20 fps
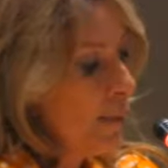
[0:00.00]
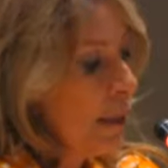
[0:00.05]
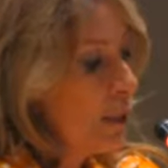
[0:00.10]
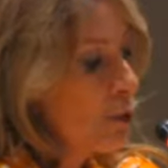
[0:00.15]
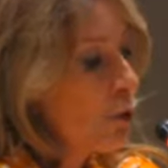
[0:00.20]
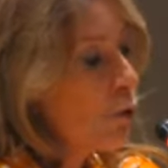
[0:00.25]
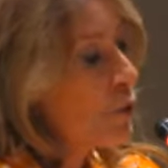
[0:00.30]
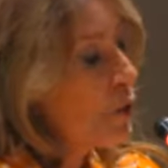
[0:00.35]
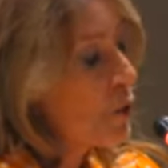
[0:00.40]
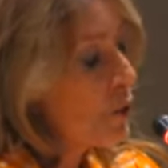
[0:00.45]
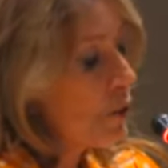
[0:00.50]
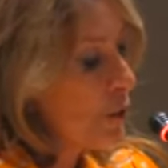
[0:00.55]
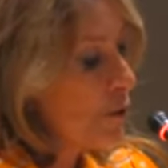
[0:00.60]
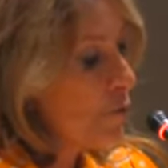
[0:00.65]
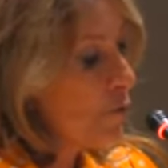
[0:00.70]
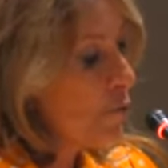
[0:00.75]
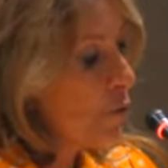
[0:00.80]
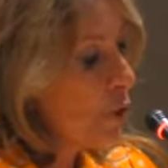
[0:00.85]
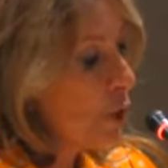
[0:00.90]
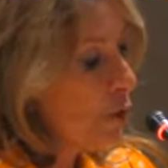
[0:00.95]
that
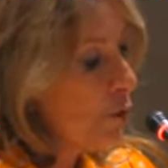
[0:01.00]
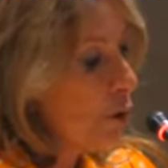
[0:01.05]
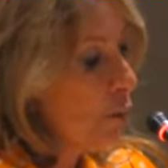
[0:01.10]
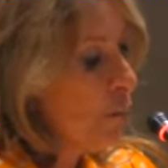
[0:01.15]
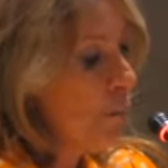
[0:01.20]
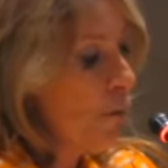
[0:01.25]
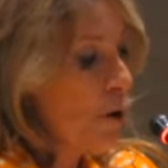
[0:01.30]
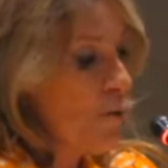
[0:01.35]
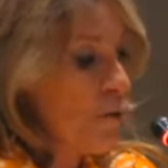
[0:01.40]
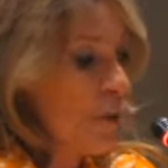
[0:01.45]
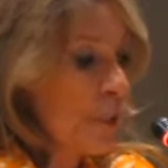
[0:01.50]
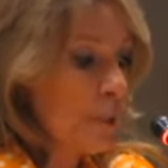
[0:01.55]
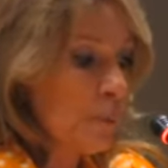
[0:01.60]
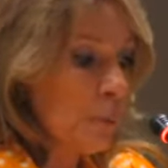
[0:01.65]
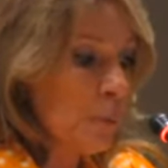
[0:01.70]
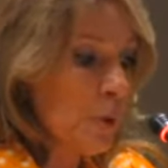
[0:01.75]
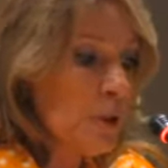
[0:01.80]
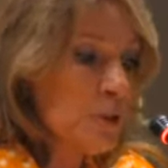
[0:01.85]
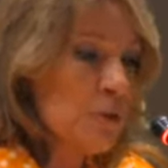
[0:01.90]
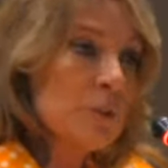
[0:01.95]
oversee freedom of
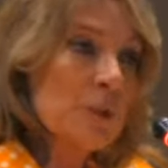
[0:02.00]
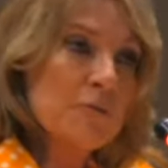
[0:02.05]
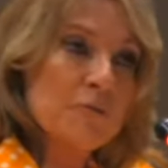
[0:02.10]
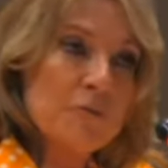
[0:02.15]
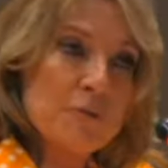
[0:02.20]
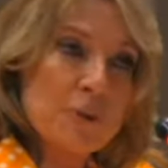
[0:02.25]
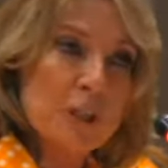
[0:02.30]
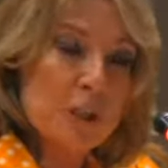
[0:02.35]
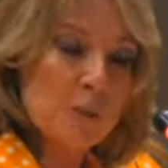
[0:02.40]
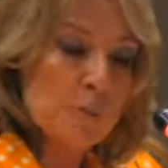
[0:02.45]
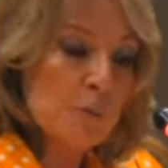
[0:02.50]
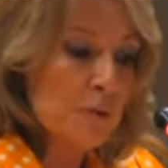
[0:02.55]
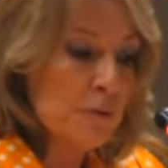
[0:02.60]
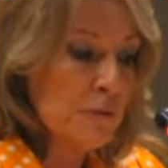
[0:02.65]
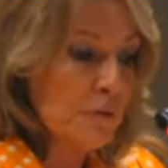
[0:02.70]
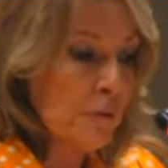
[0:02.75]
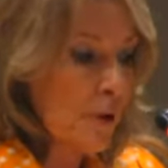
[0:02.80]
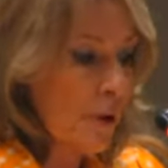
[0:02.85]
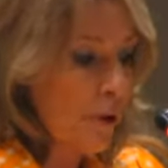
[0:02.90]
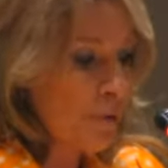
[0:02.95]
expression and freedom
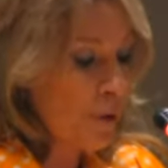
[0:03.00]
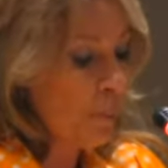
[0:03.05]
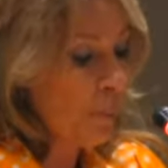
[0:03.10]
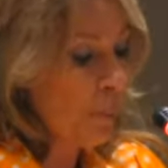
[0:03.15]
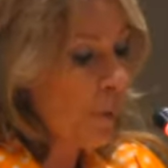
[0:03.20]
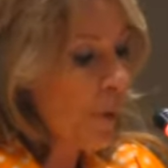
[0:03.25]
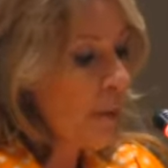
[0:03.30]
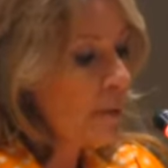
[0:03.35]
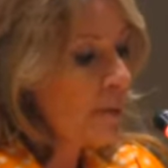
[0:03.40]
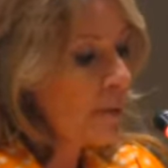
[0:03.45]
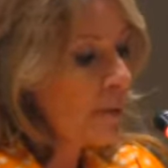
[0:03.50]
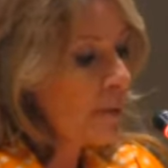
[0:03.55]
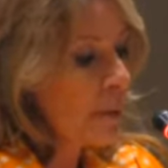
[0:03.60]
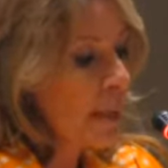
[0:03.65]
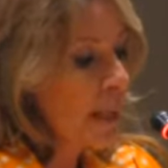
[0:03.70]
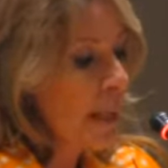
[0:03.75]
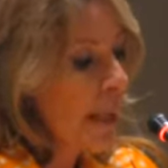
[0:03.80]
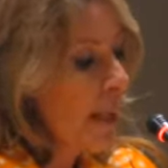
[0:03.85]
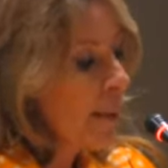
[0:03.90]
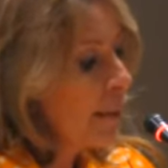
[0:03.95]
of the
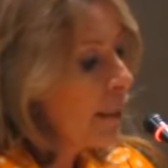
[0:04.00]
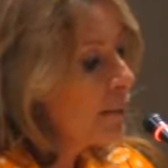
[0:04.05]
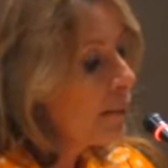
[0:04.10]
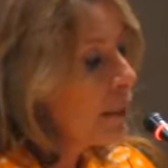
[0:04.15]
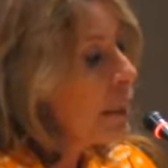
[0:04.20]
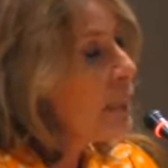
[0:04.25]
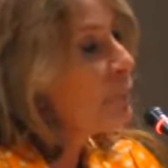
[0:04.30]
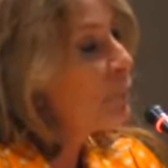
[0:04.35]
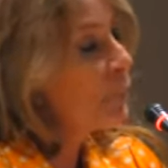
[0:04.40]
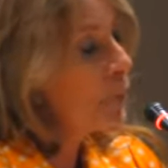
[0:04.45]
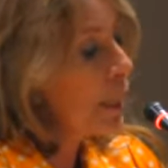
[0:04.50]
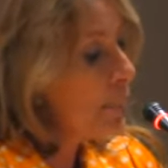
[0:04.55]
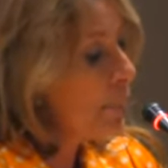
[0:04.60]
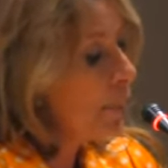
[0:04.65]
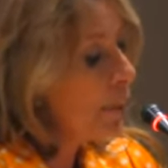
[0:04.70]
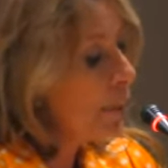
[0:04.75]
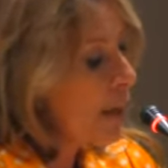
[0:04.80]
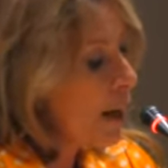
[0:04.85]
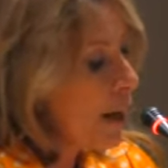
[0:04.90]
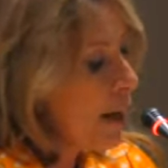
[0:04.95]
press, that
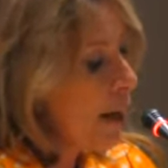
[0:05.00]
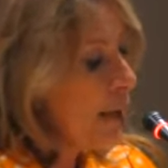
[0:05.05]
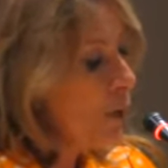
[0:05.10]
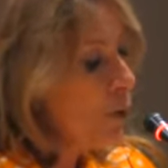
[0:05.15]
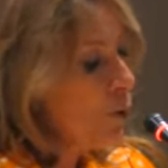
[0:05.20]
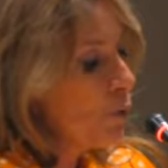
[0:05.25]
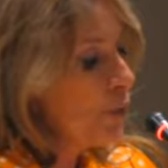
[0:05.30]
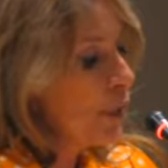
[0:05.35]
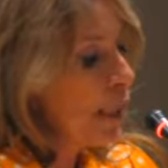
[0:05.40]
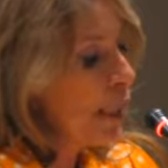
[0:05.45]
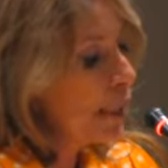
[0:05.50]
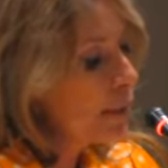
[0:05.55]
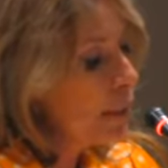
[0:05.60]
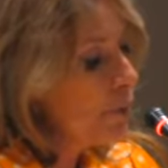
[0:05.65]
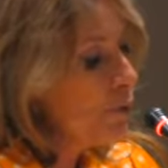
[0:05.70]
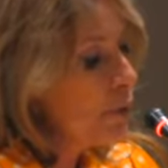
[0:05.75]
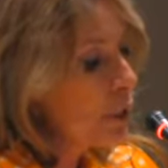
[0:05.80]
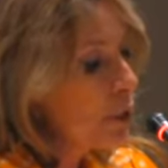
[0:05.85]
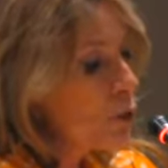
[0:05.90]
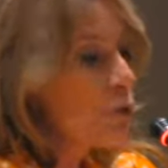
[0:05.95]
keep an eye on the
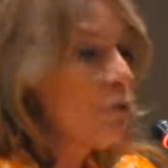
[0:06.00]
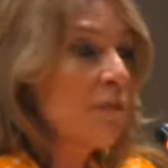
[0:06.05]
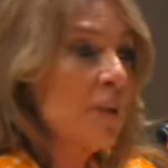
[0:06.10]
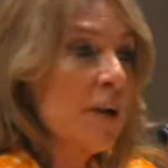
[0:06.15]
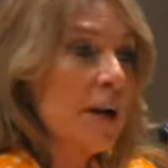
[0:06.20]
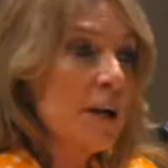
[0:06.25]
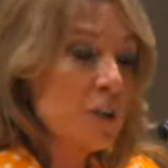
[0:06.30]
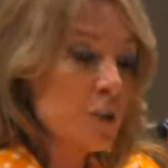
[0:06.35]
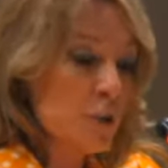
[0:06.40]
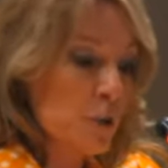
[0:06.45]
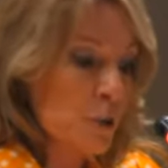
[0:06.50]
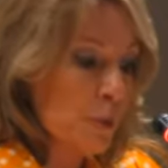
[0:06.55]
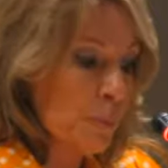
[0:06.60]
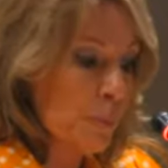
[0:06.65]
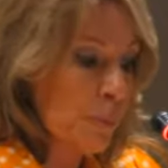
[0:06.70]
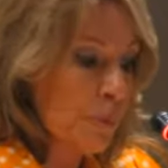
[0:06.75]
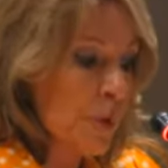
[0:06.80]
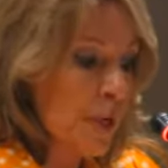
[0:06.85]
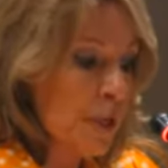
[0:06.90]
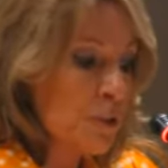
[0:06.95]
activities of large
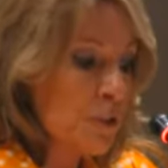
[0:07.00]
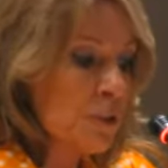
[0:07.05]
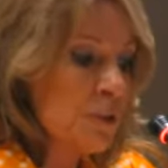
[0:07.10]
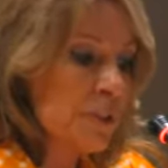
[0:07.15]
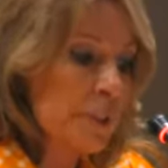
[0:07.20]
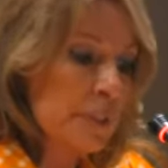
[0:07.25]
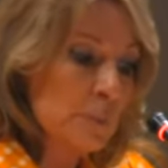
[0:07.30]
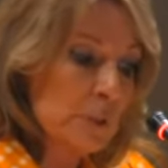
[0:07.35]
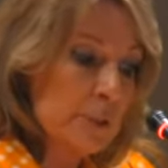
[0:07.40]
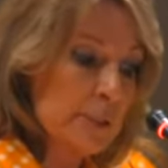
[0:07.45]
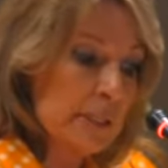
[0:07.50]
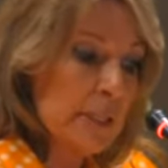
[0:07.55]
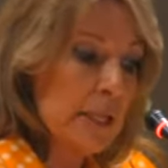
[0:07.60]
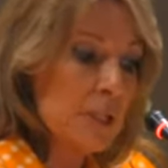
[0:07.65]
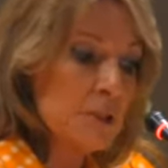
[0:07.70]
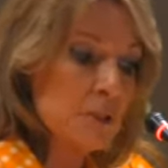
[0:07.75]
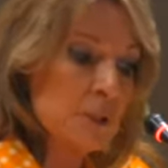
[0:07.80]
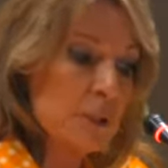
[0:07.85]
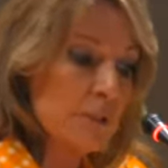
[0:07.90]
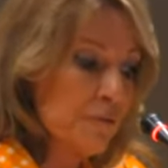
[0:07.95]
corporations and
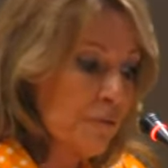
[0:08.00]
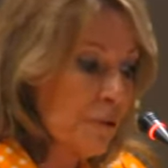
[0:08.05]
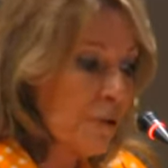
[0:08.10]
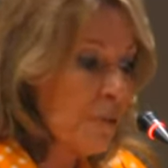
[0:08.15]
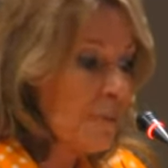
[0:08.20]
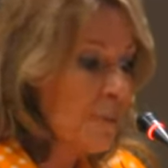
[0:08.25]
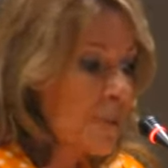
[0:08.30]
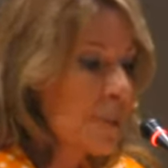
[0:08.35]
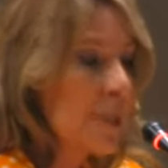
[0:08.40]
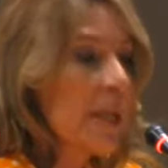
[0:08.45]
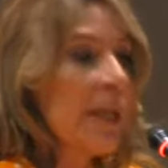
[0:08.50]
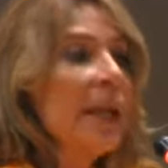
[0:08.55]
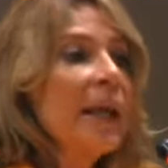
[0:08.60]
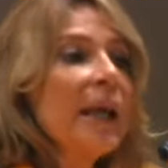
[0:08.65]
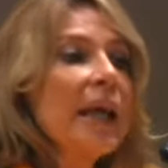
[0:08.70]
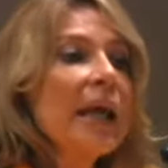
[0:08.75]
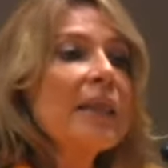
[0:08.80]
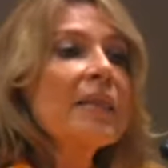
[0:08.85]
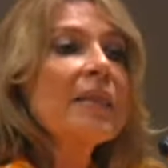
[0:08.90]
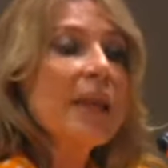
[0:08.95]
multinational firms,
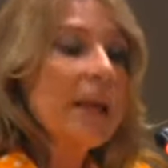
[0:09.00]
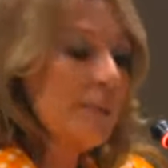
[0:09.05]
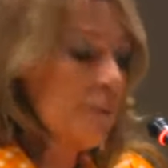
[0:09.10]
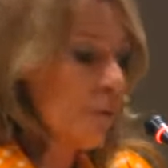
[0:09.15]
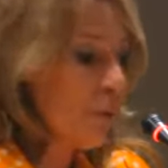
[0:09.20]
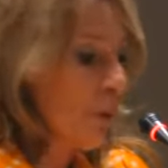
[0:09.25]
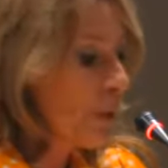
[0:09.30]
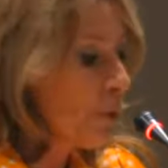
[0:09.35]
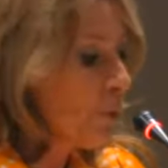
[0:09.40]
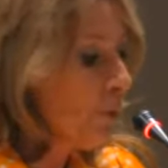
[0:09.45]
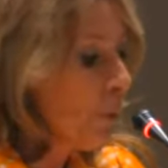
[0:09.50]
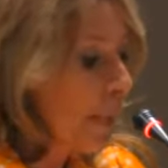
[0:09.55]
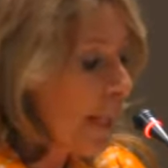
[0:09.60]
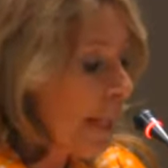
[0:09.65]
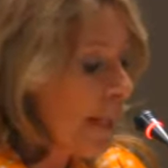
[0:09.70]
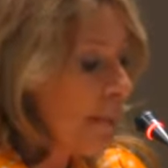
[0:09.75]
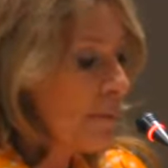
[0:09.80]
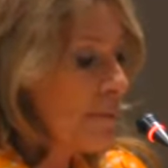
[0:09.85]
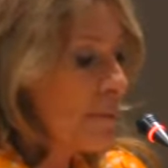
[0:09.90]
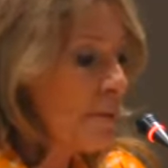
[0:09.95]
and that
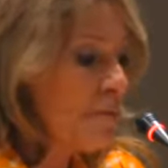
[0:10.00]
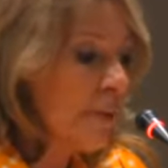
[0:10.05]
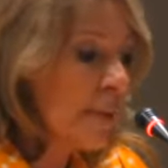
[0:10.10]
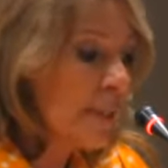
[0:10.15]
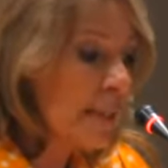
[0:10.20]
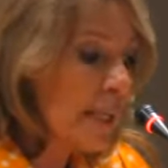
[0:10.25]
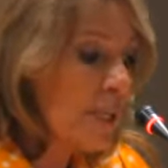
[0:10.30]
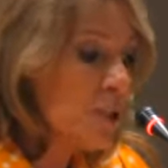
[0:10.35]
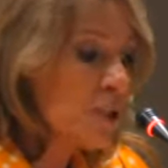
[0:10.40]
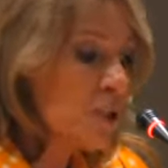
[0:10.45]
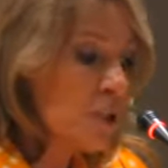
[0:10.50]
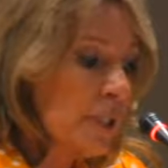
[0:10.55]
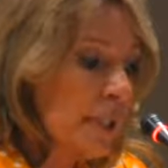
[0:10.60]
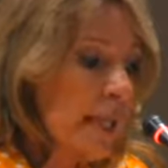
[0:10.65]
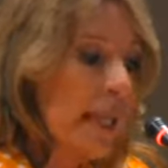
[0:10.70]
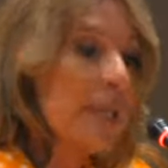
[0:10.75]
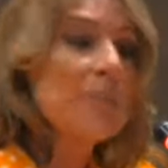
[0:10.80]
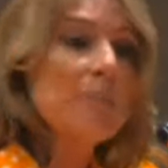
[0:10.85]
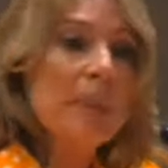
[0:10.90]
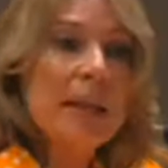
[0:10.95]
regulate the
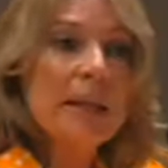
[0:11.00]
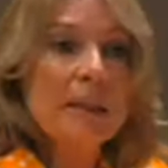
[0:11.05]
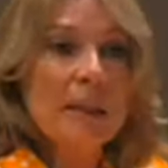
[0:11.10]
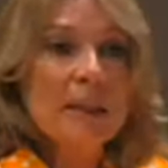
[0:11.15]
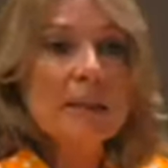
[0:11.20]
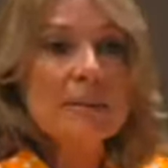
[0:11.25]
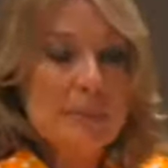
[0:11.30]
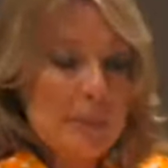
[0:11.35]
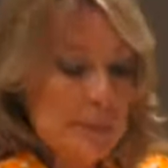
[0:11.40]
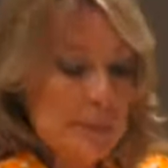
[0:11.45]
financial and banking